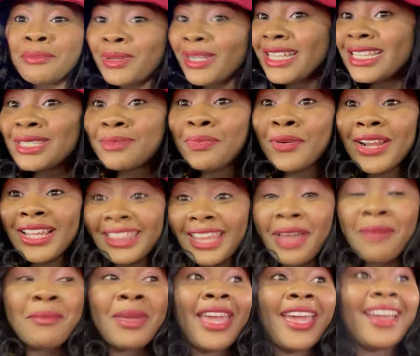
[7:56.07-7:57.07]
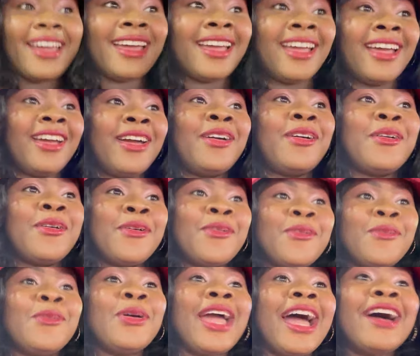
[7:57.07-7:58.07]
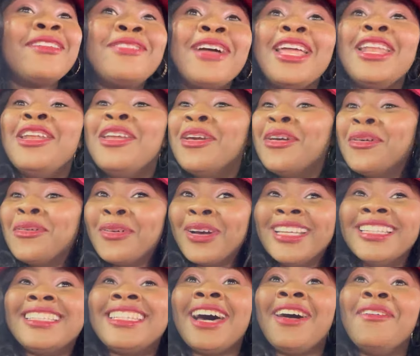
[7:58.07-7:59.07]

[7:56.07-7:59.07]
please bring them here we have a new winter